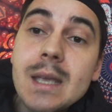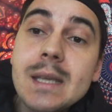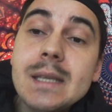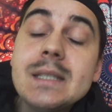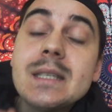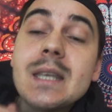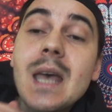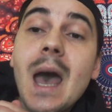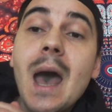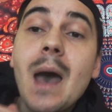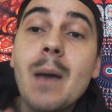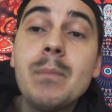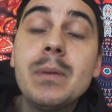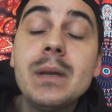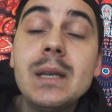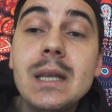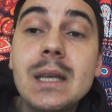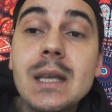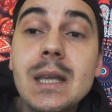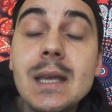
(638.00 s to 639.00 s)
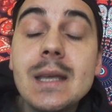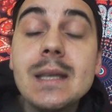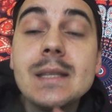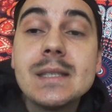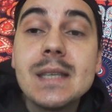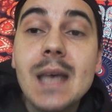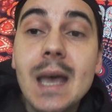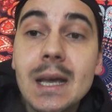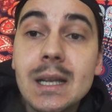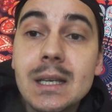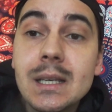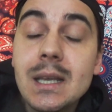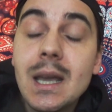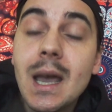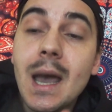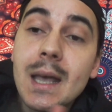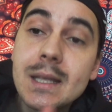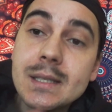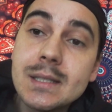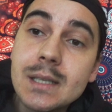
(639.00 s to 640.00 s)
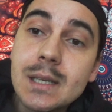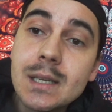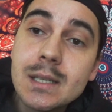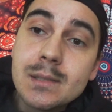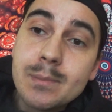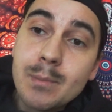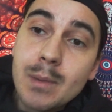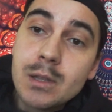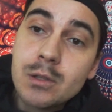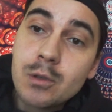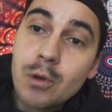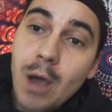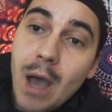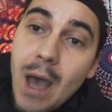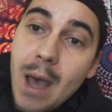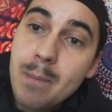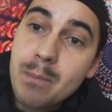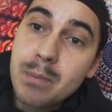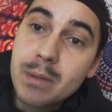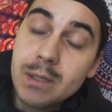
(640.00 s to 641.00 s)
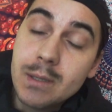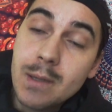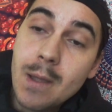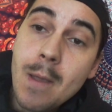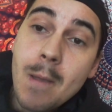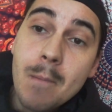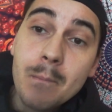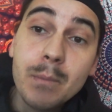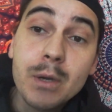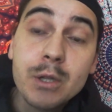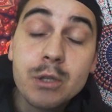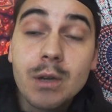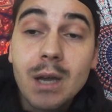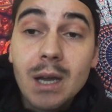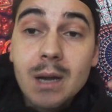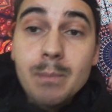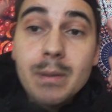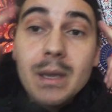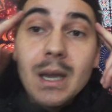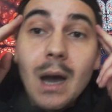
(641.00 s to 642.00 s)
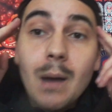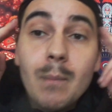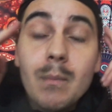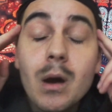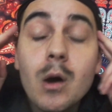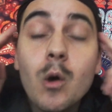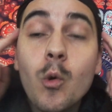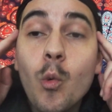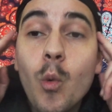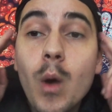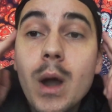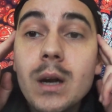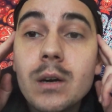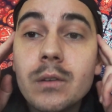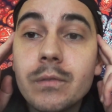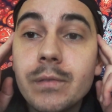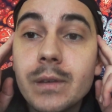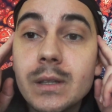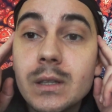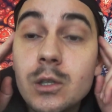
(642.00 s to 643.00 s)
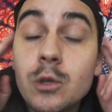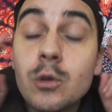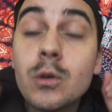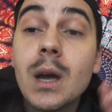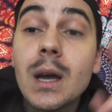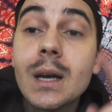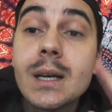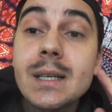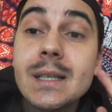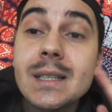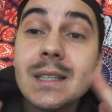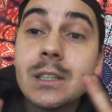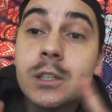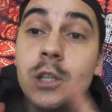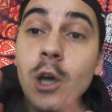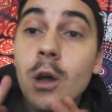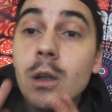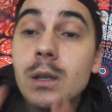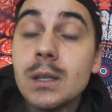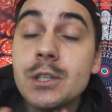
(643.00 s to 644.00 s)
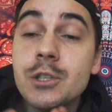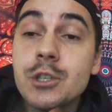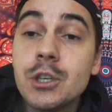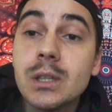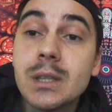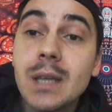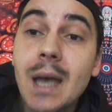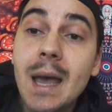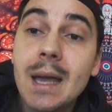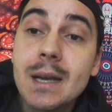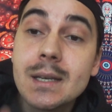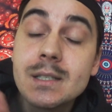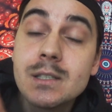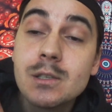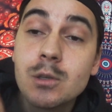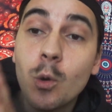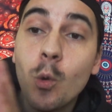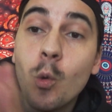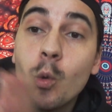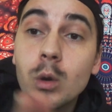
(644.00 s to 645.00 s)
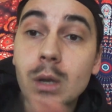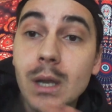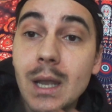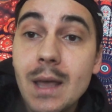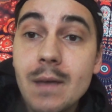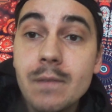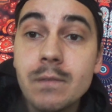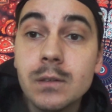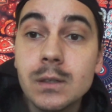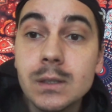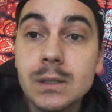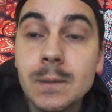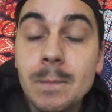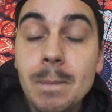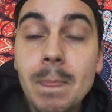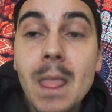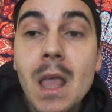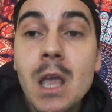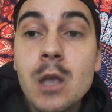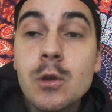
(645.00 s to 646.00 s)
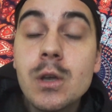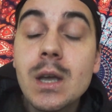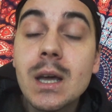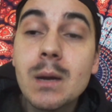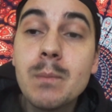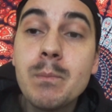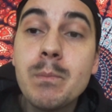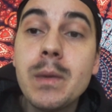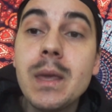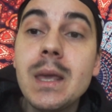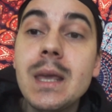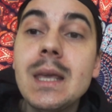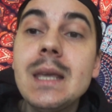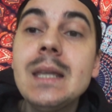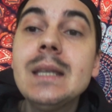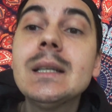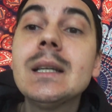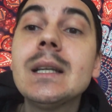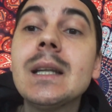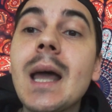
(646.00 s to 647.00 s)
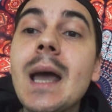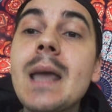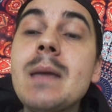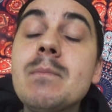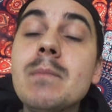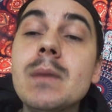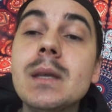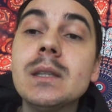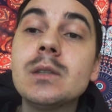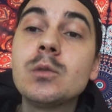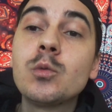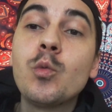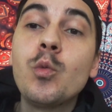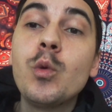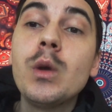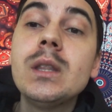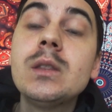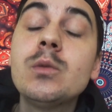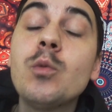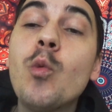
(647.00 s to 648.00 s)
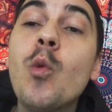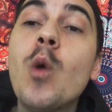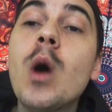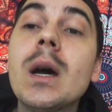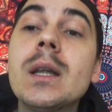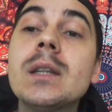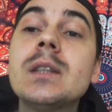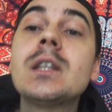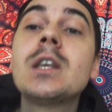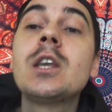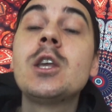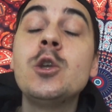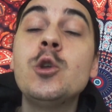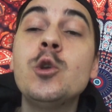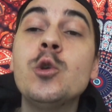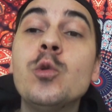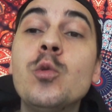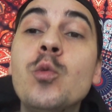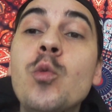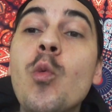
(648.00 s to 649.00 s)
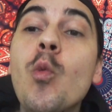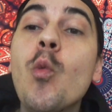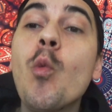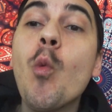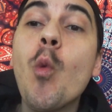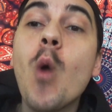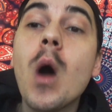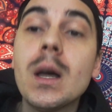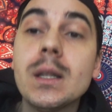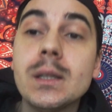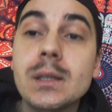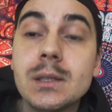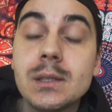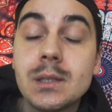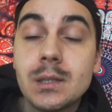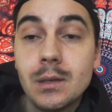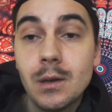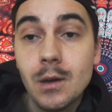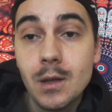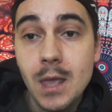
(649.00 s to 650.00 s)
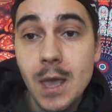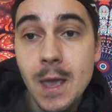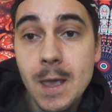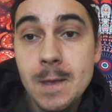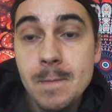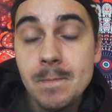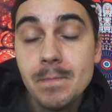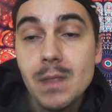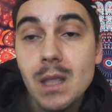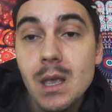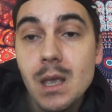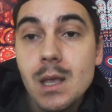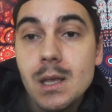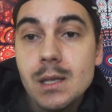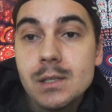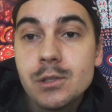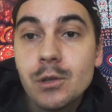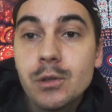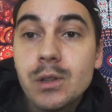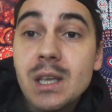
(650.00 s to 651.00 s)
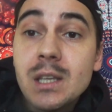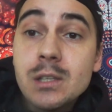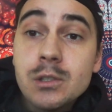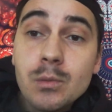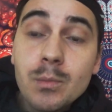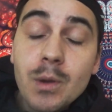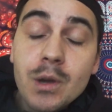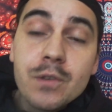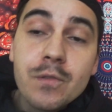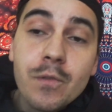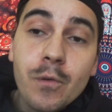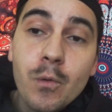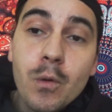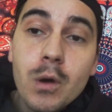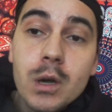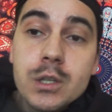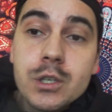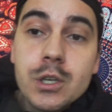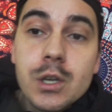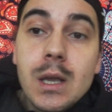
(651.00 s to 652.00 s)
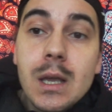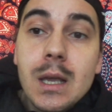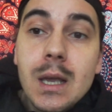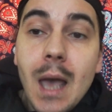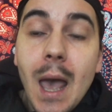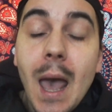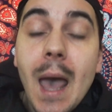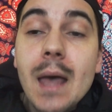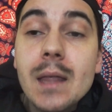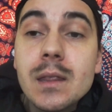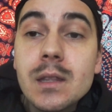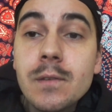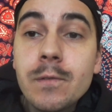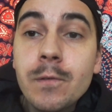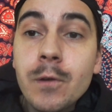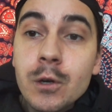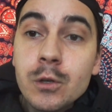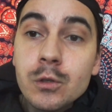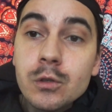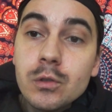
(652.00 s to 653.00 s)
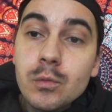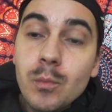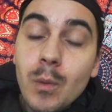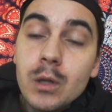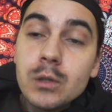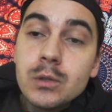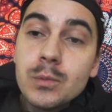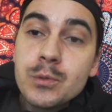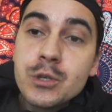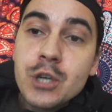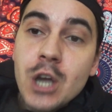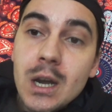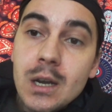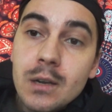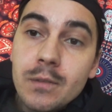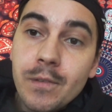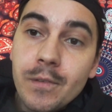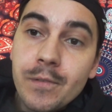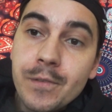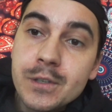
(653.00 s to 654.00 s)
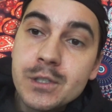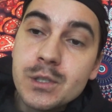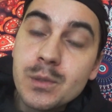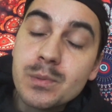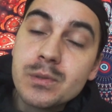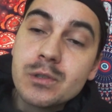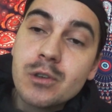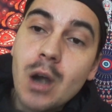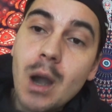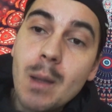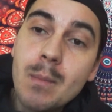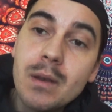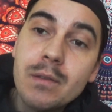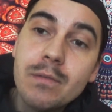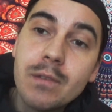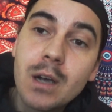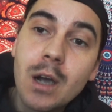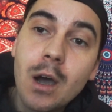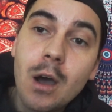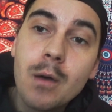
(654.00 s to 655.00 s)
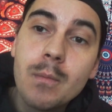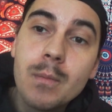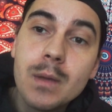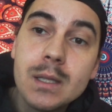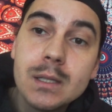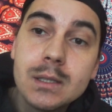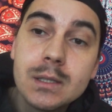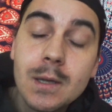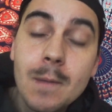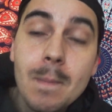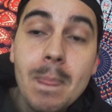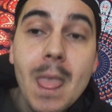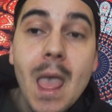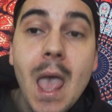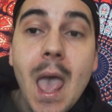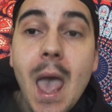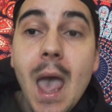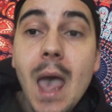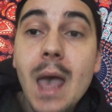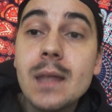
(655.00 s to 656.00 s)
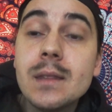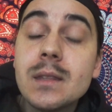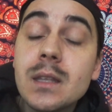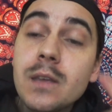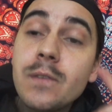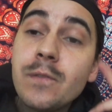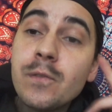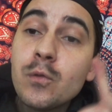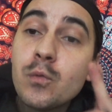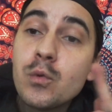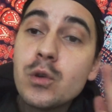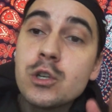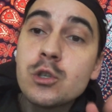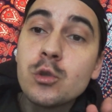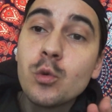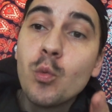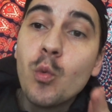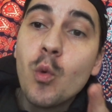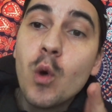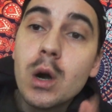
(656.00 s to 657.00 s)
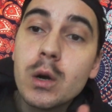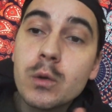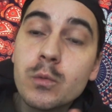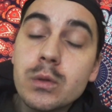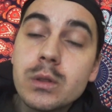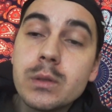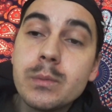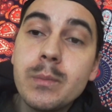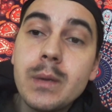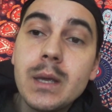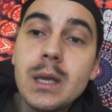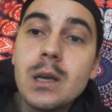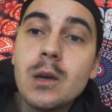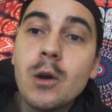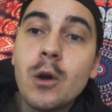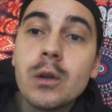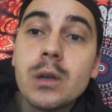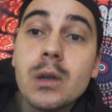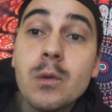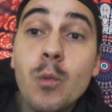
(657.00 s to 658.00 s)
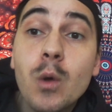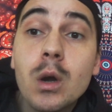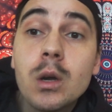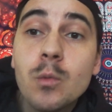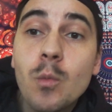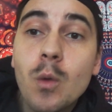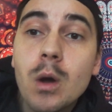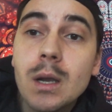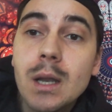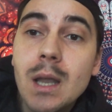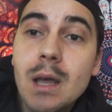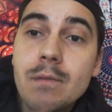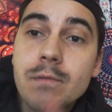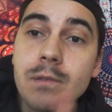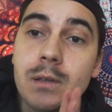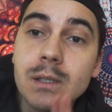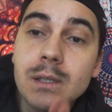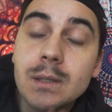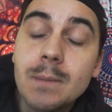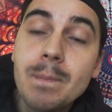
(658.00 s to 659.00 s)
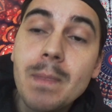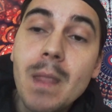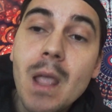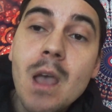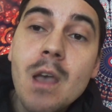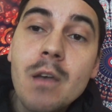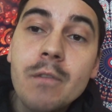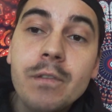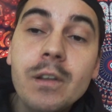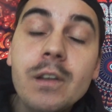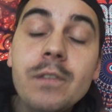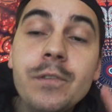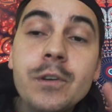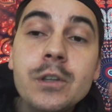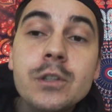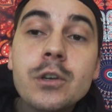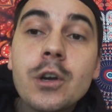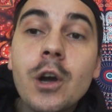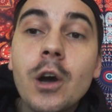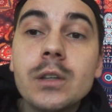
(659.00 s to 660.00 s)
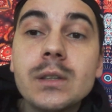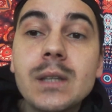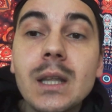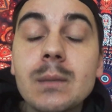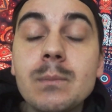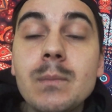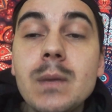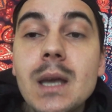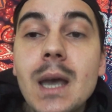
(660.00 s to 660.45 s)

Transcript: is happening exactly as it is meant to happen. But you gotta become aware of it. You gotta acknowledge it at a soul level. You gotta be in alignment with what you want, okay? So thanks so much for watching and if you're new to my YouTube channel, feel free to subscribe, leave a comment and if you wish to work with me on a one-on-one -on -one level, feel free to contact me